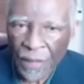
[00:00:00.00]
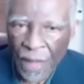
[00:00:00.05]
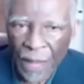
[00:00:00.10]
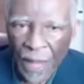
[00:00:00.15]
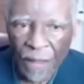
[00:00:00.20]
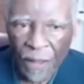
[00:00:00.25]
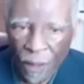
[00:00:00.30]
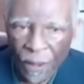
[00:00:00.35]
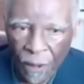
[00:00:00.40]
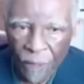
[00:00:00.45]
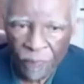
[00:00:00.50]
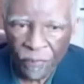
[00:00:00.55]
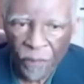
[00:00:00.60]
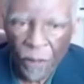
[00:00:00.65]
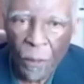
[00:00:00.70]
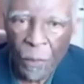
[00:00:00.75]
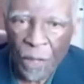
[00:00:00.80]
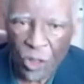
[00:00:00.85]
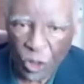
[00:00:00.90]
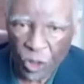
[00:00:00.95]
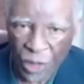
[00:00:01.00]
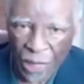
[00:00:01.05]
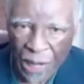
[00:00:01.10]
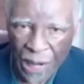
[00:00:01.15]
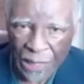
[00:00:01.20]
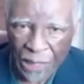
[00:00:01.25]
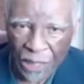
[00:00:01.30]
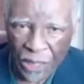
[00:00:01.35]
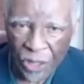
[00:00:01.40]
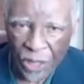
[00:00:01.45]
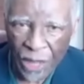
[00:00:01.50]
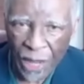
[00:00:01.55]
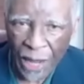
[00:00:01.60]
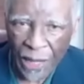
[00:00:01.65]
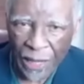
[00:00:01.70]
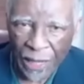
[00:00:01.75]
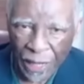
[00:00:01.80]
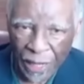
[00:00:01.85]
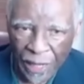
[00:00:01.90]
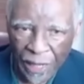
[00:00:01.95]
a famous journalist
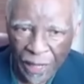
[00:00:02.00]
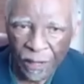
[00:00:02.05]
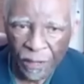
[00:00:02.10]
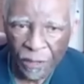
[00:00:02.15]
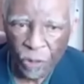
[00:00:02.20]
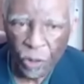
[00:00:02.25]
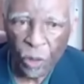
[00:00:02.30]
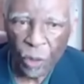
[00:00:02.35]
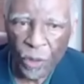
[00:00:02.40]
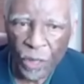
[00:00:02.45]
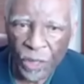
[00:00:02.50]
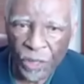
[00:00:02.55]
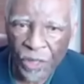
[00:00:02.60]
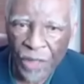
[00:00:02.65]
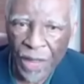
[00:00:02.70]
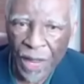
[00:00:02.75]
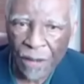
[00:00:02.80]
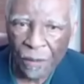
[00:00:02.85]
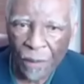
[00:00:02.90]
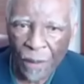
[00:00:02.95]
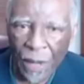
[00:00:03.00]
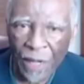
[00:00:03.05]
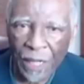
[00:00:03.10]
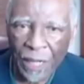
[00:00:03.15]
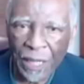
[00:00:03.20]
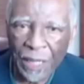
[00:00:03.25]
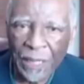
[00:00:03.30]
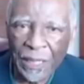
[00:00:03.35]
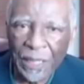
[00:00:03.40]
like Tony Steinbeck